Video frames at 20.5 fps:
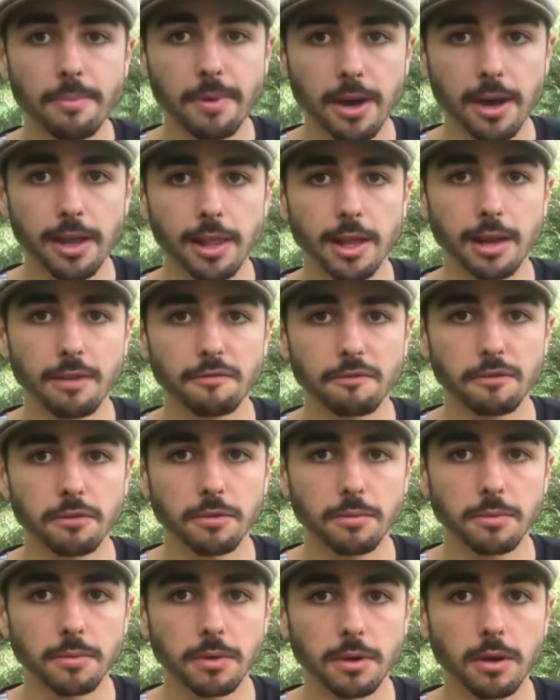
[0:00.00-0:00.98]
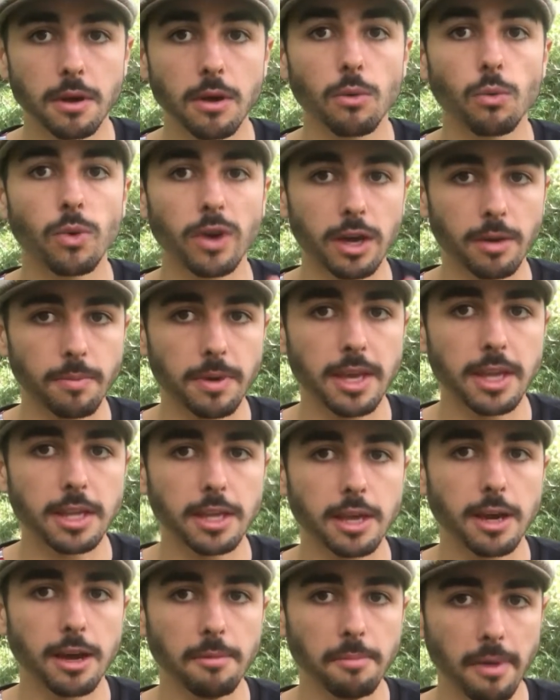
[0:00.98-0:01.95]
bit I learnt from
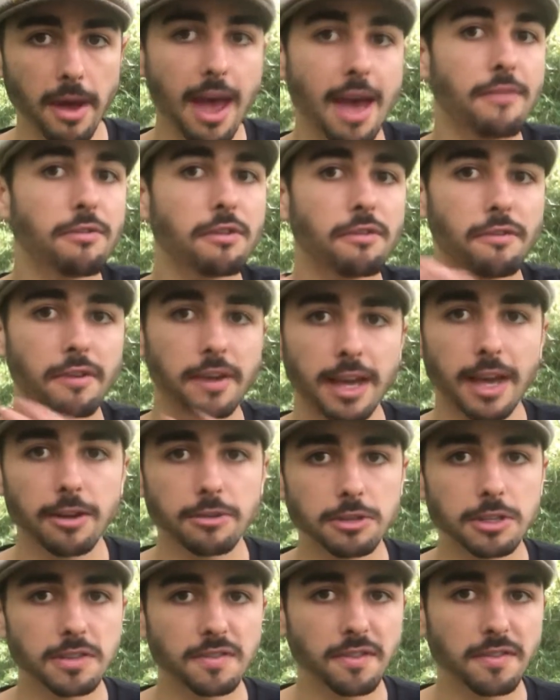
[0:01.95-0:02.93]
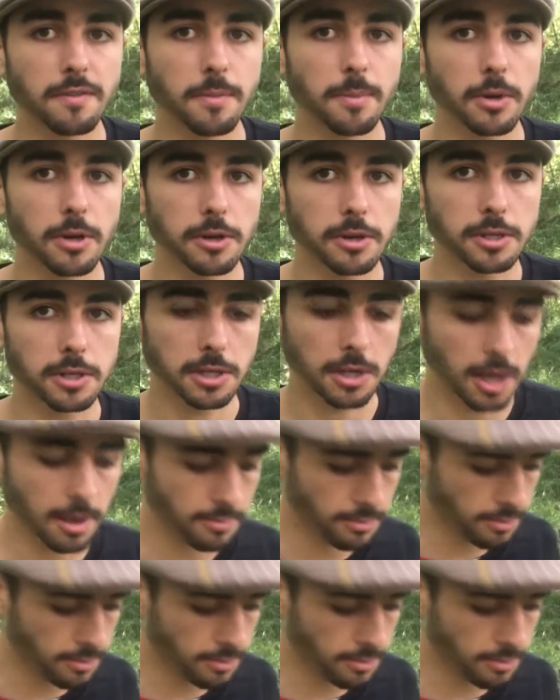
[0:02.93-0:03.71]
Wikipedia, but everything else is from the books, I